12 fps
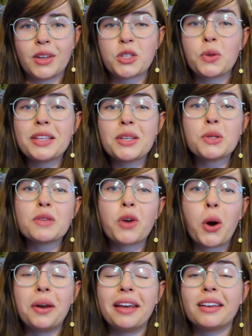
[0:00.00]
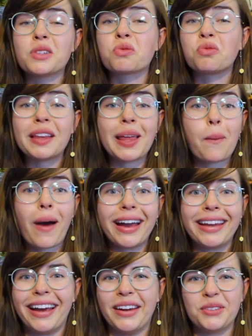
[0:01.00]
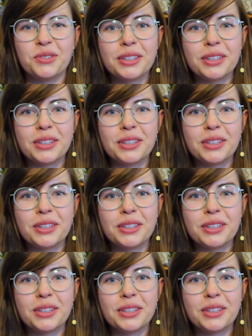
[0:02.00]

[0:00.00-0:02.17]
So this use of coding is really wide and